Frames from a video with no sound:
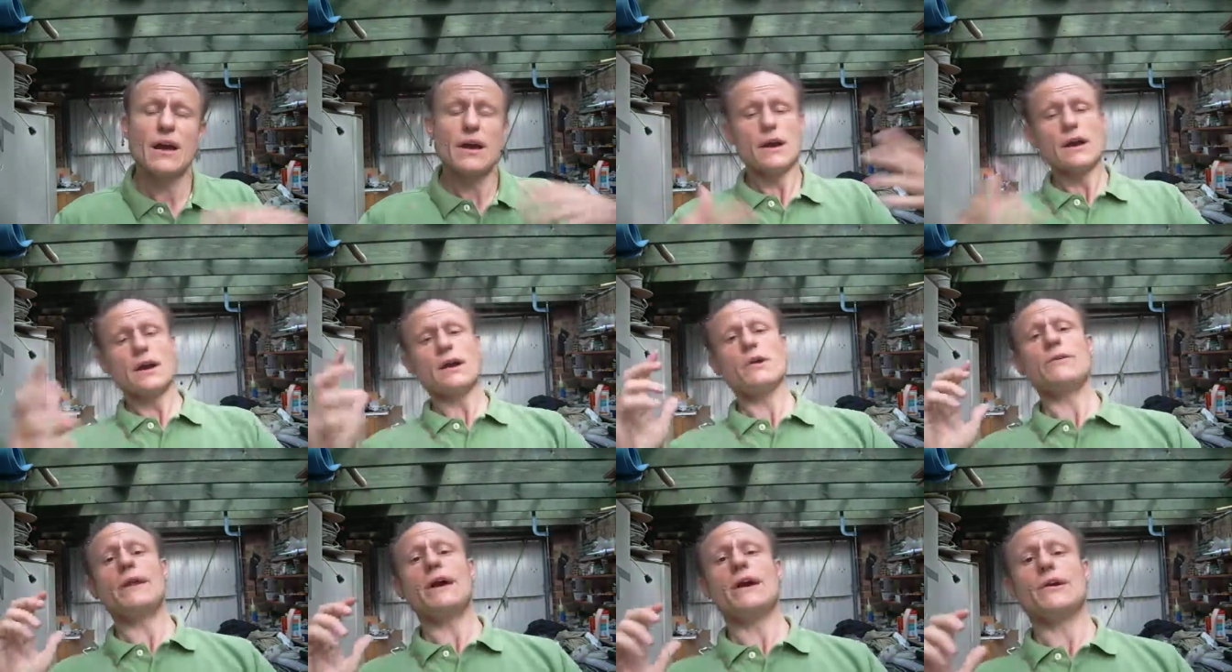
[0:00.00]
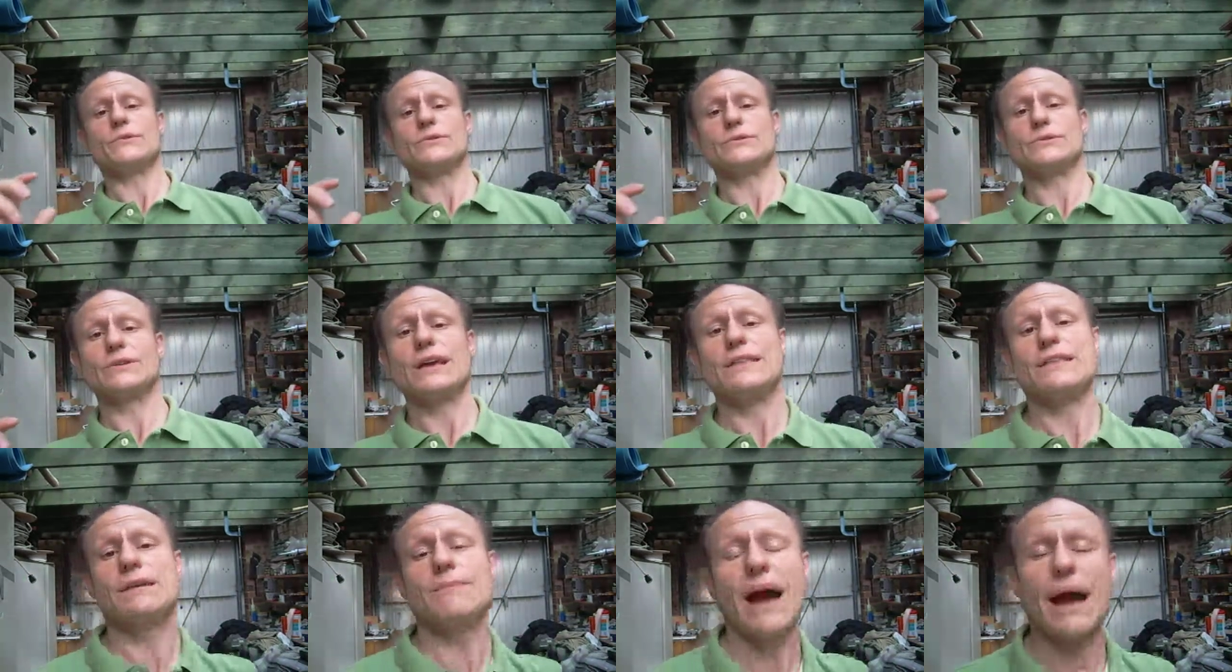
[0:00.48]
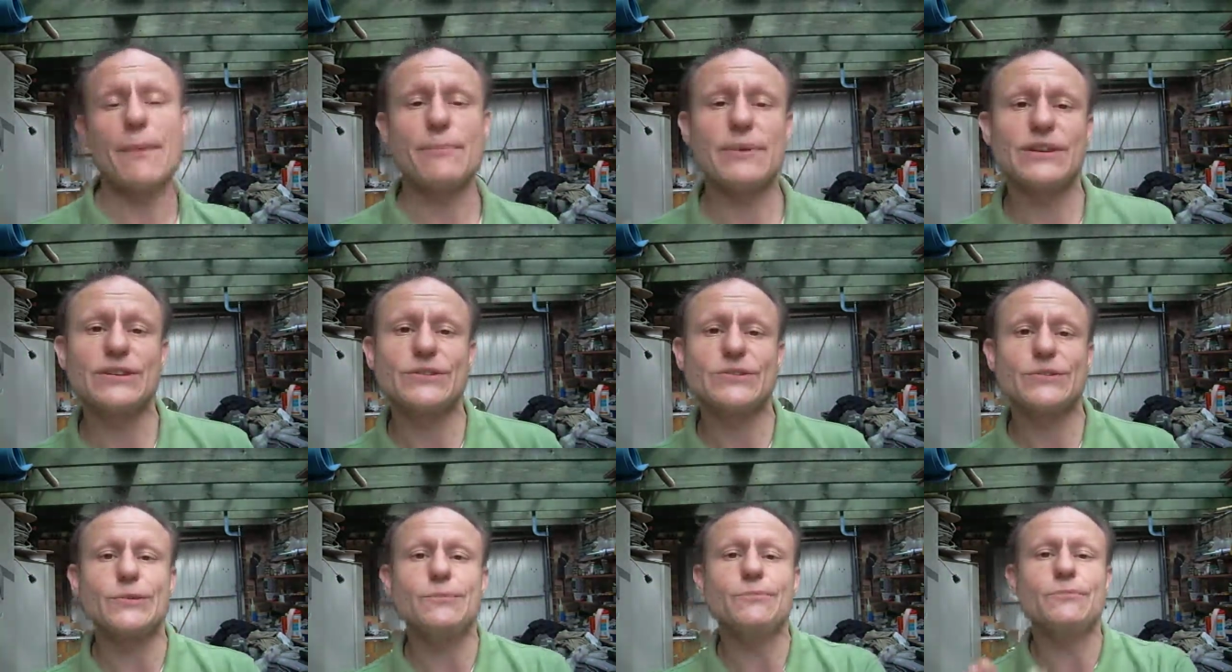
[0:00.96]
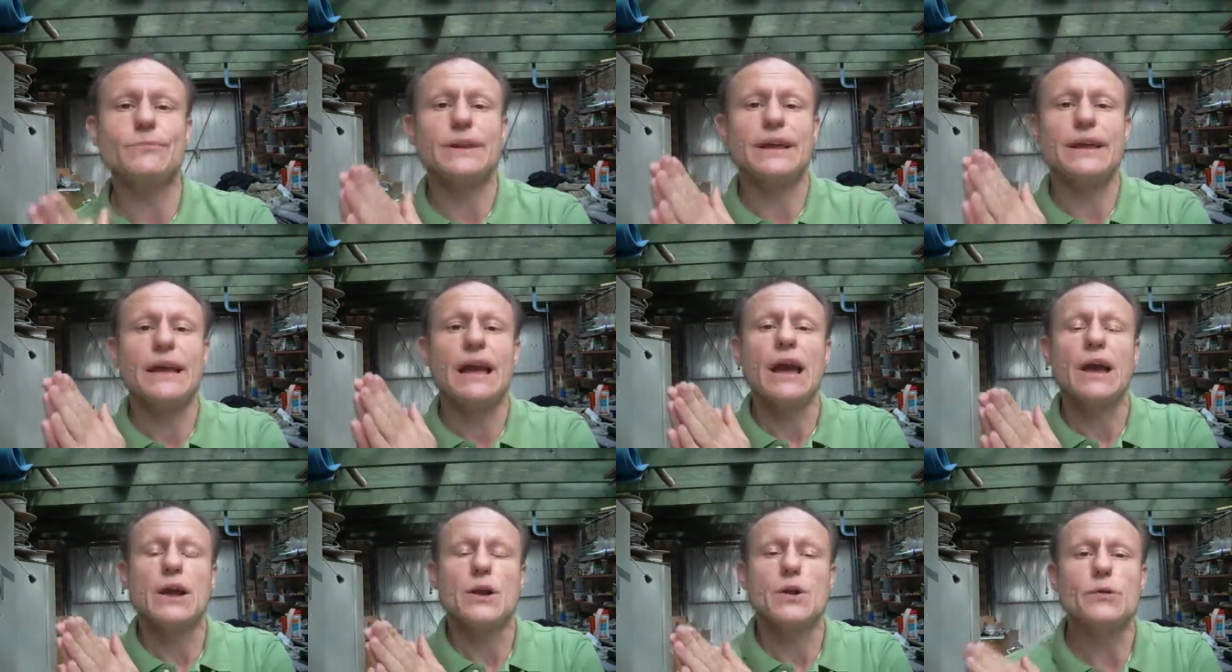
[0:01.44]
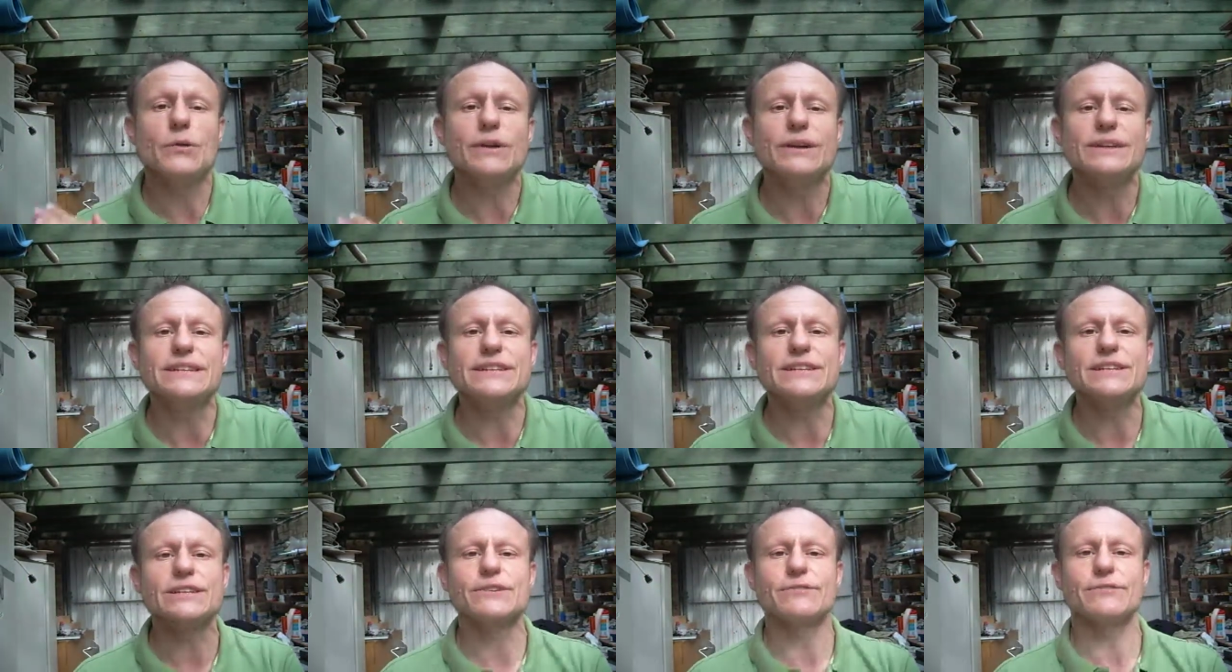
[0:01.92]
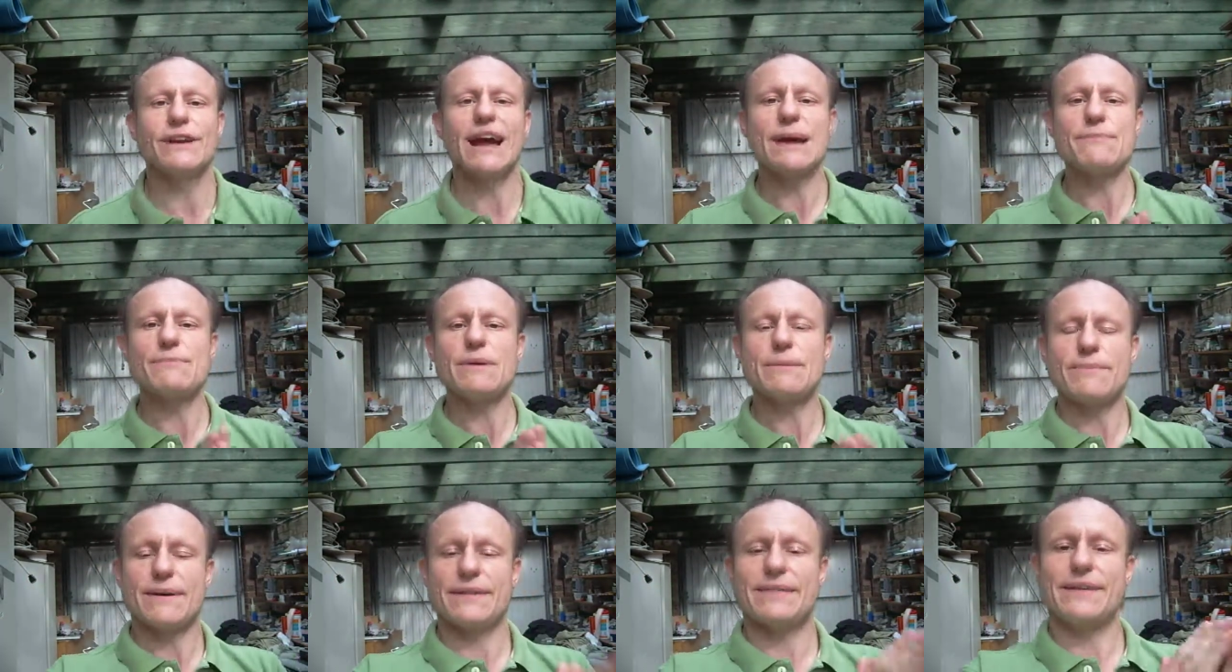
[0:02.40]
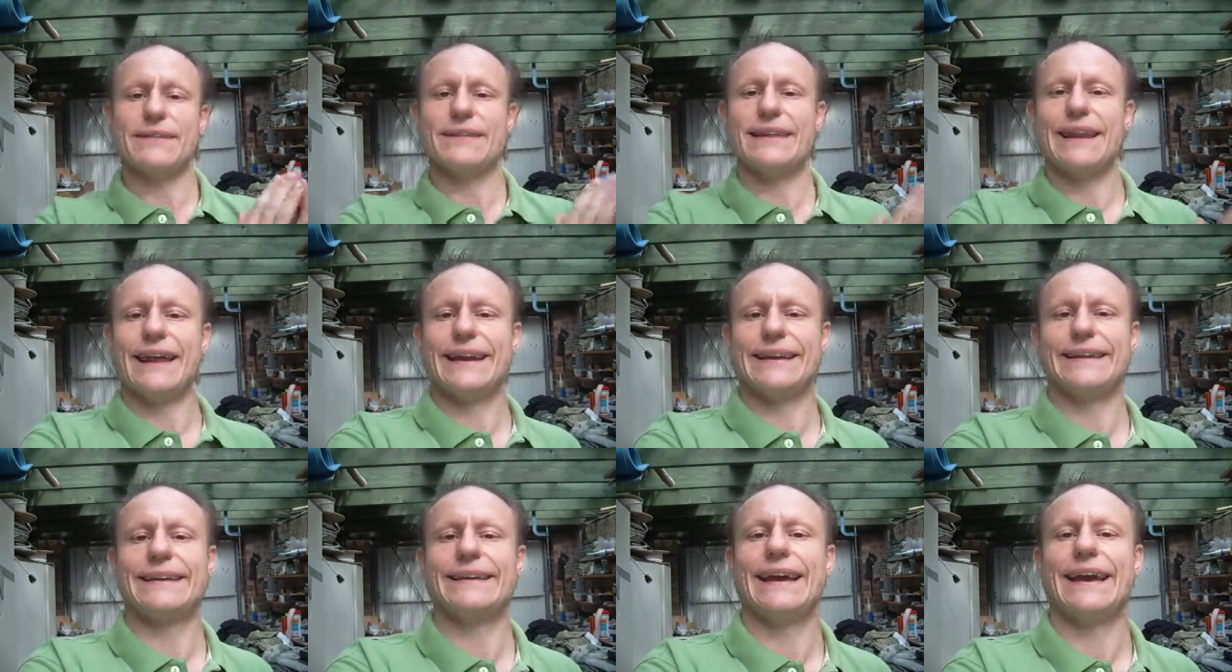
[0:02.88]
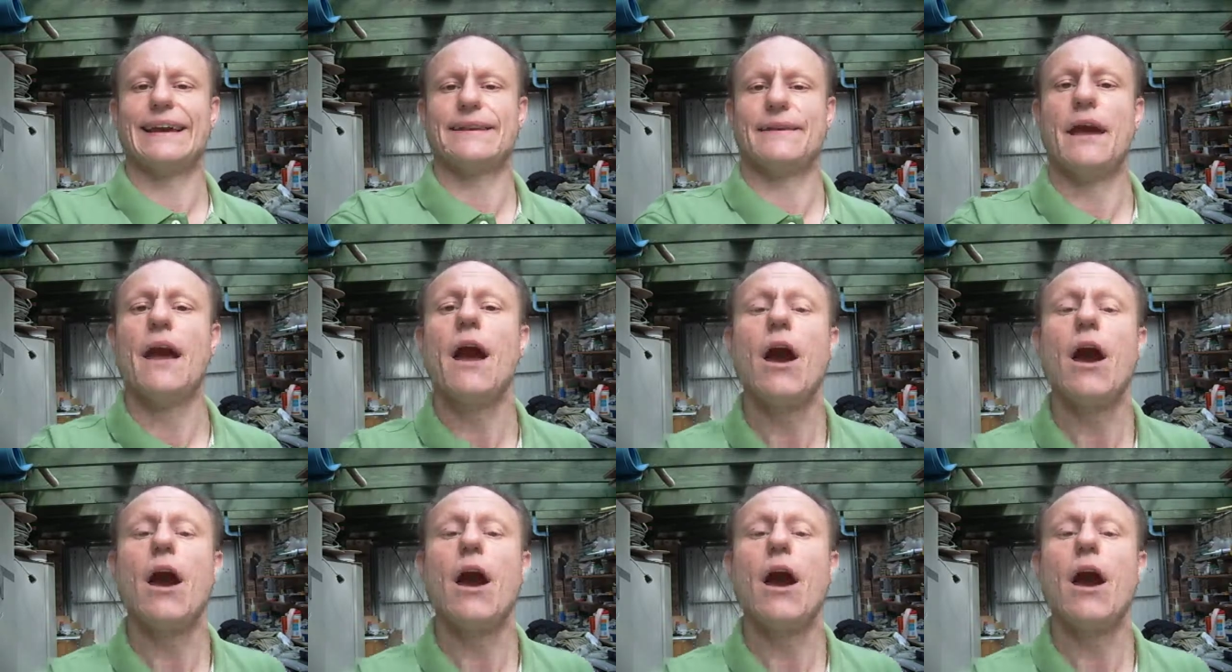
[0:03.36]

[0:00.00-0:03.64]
who knows, there might be somebody who can describe it better than I can,